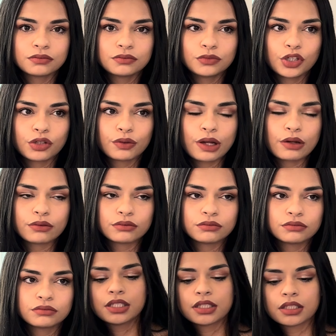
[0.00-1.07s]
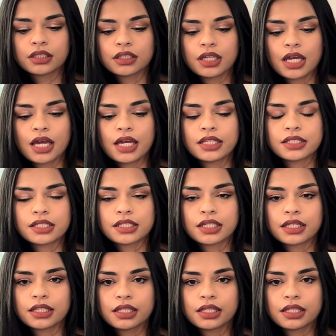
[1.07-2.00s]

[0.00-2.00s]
run around and see.